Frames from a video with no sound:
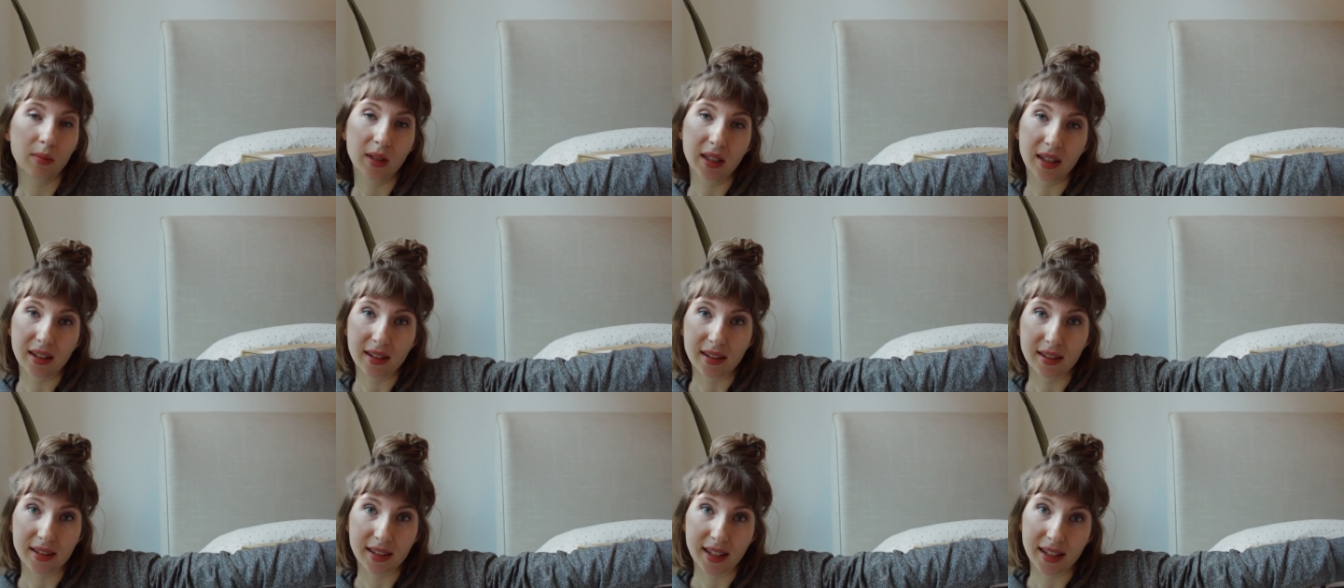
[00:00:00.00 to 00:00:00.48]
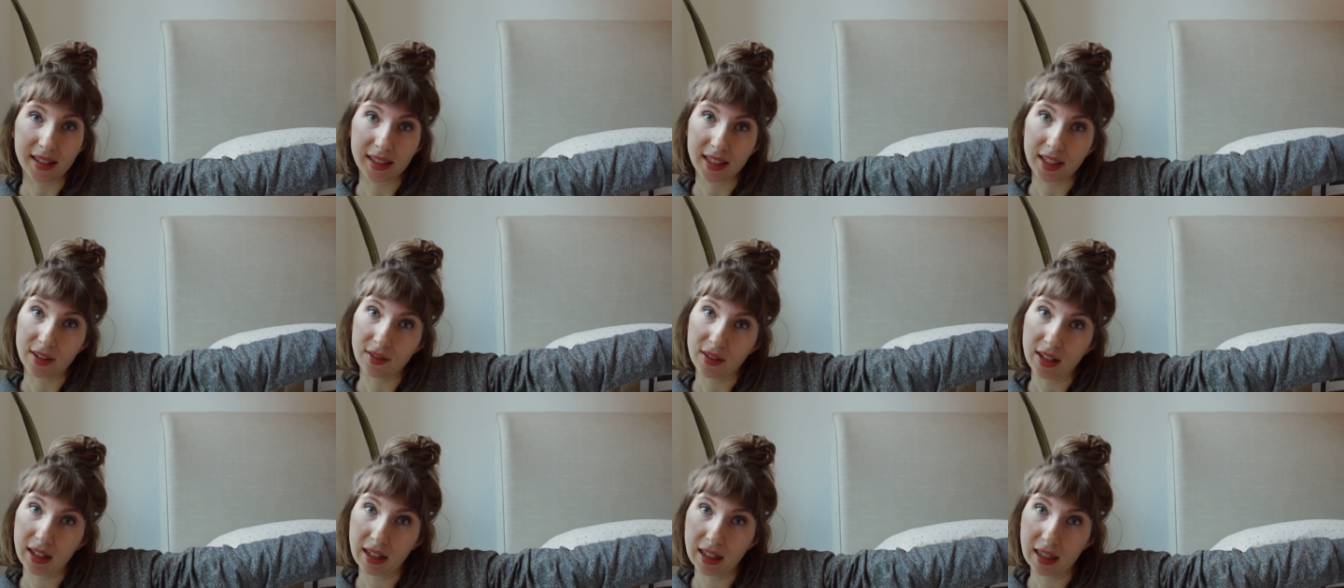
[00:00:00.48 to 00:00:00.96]
because
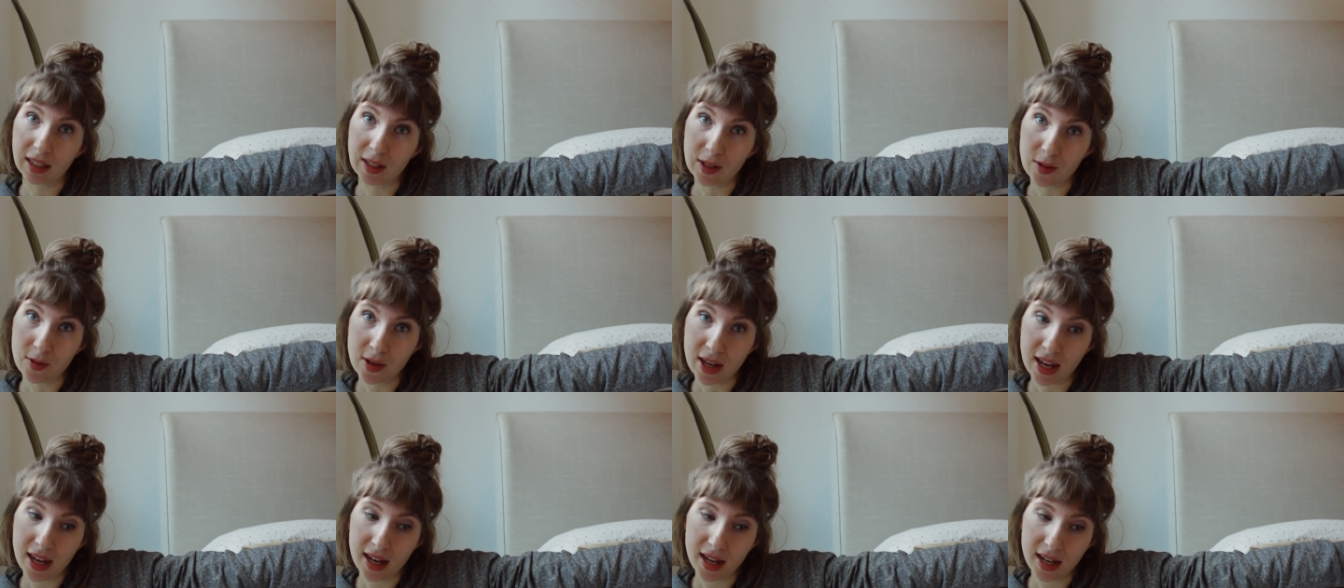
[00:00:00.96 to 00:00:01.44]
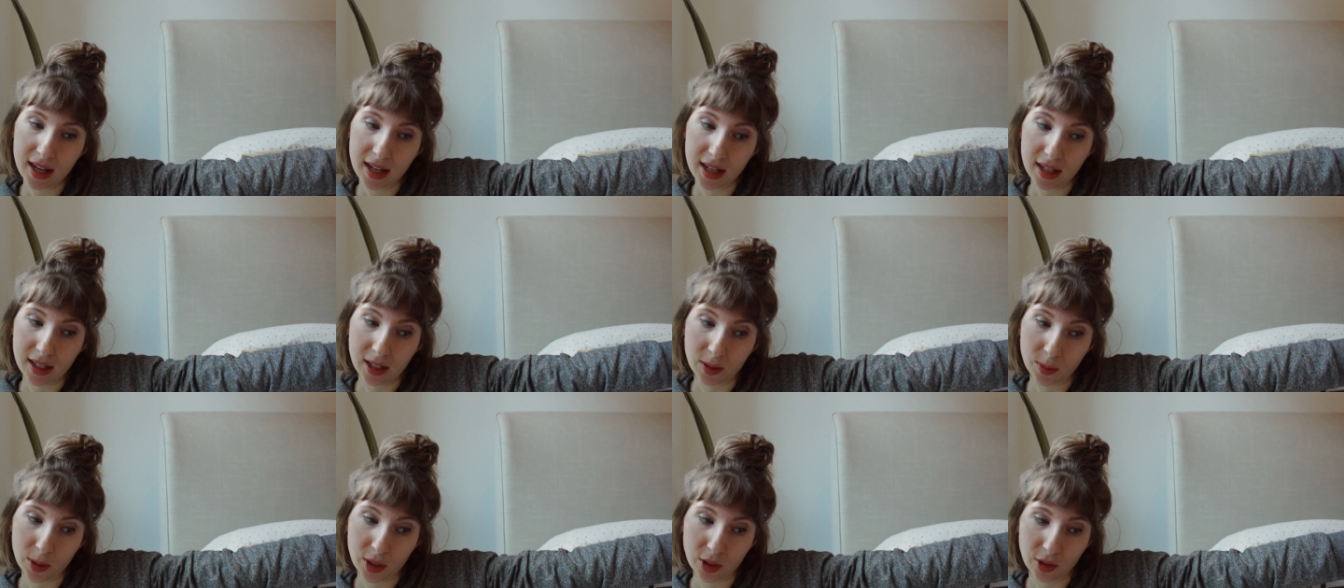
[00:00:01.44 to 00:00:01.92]
that's living in the
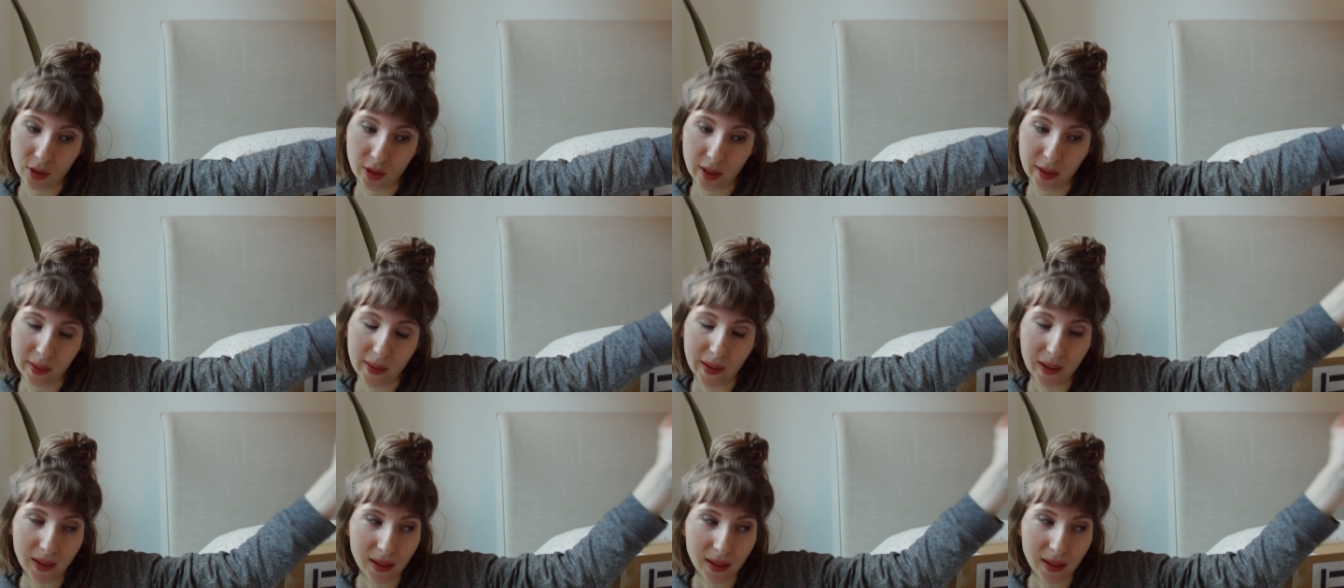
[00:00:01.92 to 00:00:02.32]
UK and especially